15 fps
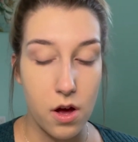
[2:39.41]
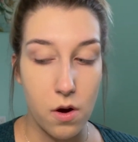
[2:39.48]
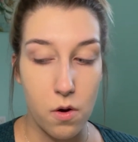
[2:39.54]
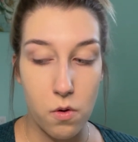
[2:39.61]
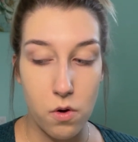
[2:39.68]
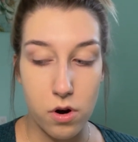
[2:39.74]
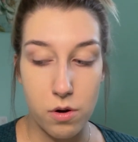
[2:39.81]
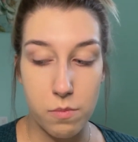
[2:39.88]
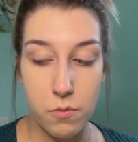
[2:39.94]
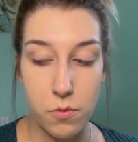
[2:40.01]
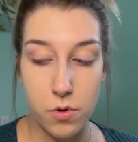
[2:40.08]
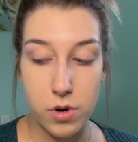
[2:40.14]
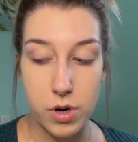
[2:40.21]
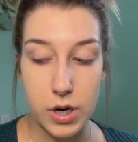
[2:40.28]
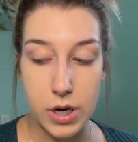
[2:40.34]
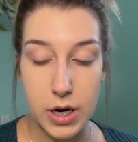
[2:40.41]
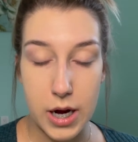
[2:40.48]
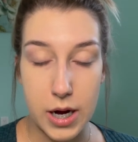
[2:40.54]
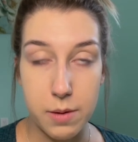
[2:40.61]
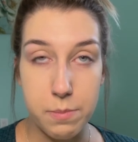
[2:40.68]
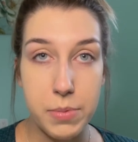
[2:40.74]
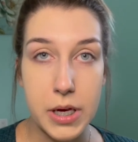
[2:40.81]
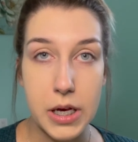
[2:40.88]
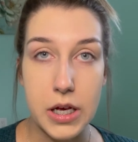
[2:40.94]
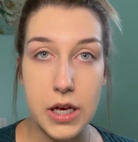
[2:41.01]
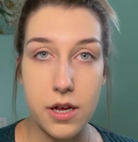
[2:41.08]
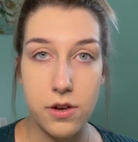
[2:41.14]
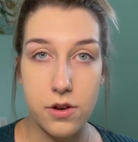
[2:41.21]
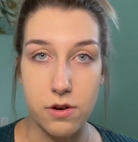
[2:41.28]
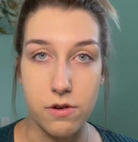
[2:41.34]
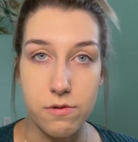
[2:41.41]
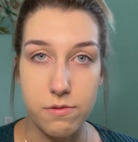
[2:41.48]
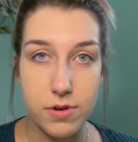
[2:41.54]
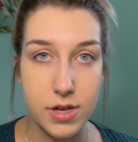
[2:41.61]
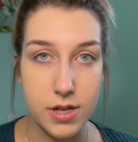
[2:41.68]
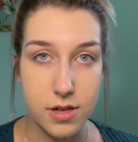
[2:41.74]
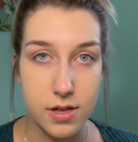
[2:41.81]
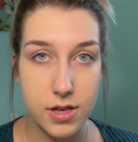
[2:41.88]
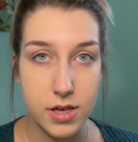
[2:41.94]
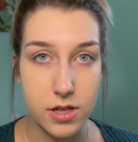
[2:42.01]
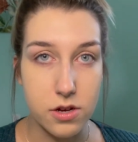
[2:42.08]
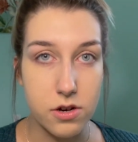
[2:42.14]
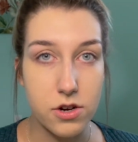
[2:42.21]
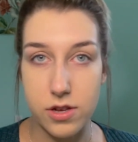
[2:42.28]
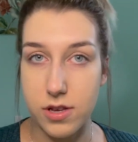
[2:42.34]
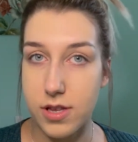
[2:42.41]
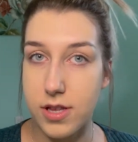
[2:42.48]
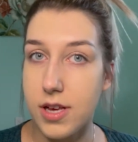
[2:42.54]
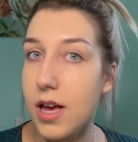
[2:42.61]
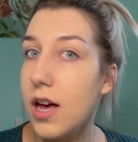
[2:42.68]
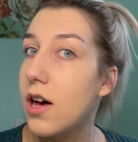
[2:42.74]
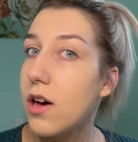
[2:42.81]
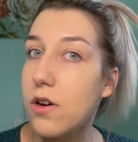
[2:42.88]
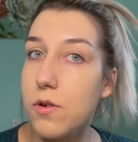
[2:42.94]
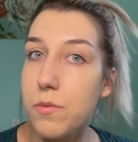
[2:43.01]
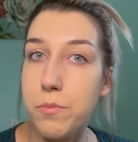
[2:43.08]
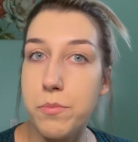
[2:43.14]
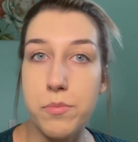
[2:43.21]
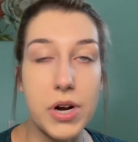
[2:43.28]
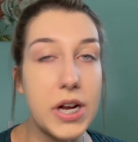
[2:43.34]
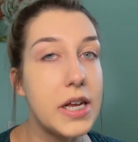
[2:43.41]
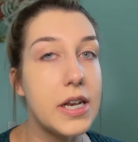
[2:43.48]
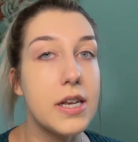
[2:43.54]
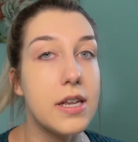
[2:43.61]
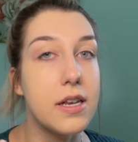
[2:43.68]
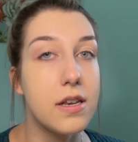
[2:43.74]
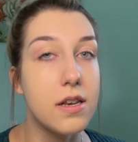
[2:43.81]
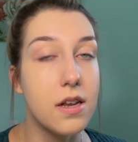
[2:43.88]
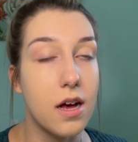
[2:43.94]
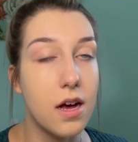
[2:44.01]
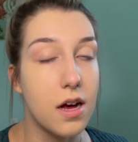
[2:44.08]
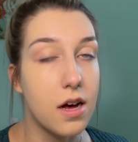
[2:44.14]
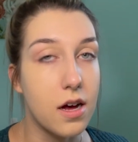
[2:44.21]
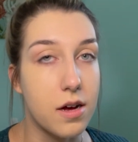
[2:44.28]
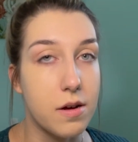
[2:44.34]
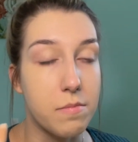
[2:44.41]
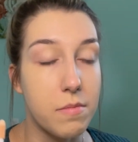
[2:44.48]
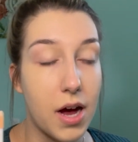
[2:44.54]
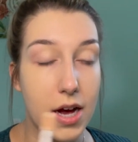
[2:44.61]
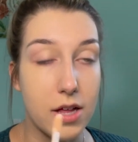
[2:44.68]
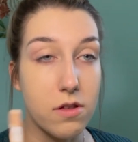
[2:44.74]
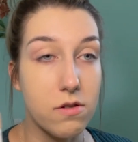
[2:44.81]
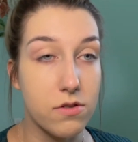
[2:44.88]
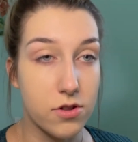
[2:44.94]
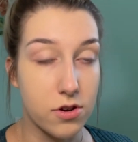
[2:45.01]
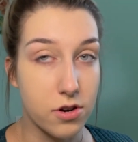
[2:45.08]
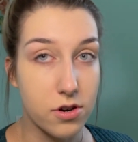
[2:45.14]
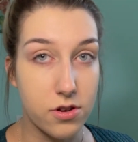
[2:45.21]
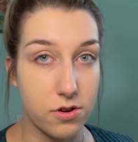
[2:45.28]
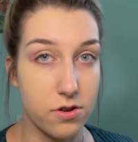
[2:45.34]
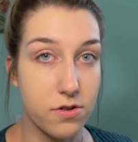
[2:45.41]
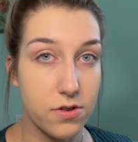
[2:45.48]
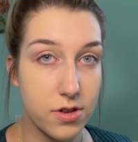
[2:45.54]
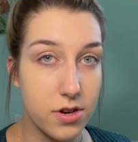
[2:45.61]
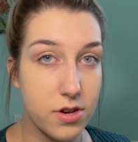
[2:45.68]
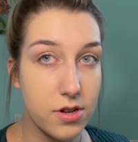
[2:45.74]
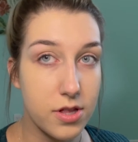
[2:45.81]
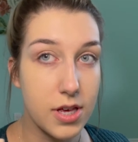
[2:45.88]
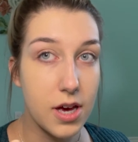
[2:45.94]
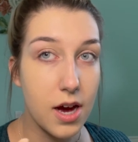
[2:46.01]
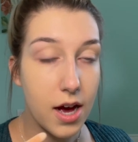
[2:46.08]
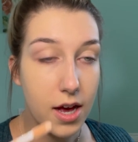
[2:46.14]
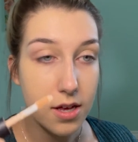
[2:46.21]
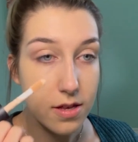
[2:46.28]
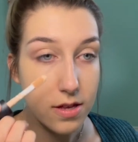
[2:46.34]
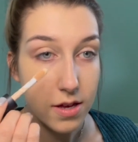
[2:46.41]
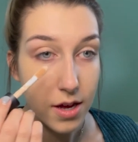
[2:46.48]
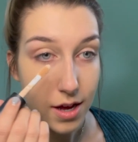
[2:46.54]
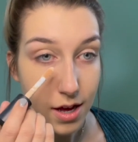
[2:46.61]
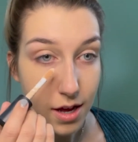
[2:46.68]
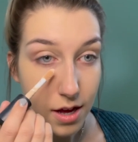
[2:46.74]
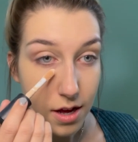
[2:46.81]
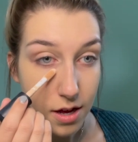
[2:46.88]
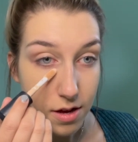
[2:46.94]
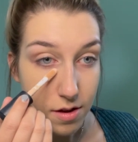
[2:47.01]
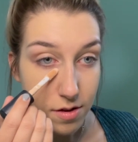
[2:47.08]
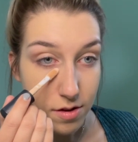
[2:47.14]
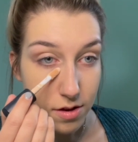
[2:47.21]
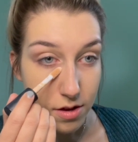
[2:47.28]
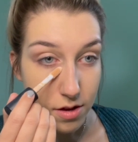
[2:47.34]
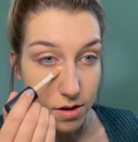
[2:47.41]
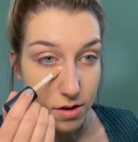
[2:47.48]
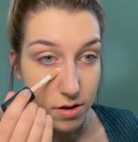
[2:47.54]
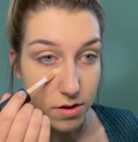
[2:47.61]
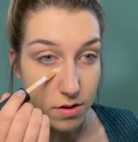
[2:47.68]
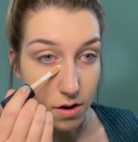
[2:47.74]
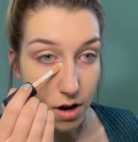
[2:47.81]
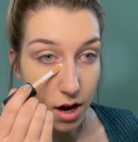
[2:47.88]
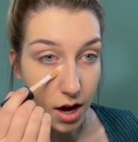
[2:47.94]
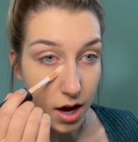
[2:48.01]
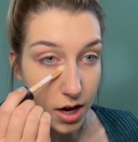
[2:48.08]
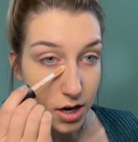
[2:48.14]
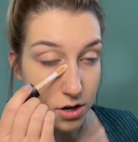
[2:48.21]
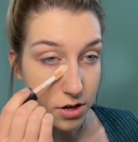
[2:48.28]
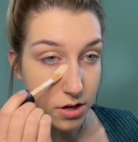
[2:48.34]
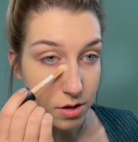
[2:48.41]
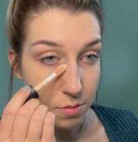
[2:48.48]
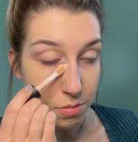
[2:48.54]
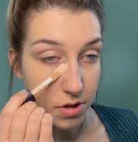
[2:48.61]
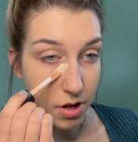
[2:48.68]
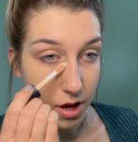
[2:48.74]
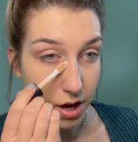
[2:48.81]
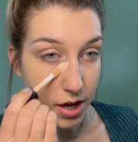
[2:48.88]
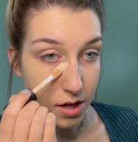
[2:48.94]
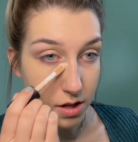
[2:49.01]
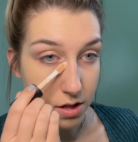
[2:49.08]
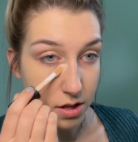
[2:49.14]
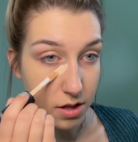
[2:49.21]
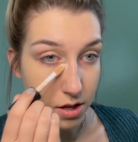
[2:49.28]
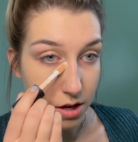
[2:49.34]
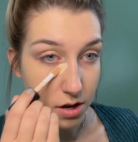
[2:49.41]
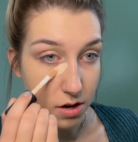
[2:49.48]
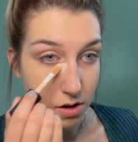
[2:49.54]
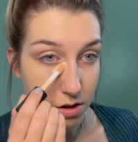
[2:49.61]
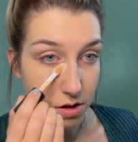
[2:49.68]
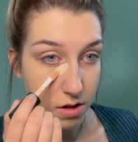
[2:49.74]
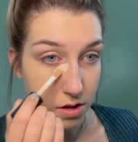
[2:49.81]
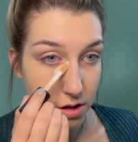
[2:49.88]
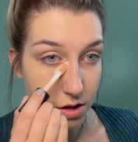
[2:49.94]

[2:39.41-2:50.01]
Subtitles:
or more pinky tone concealer just to help brighten and hide those dark circles under the eyes. So I just apply a little.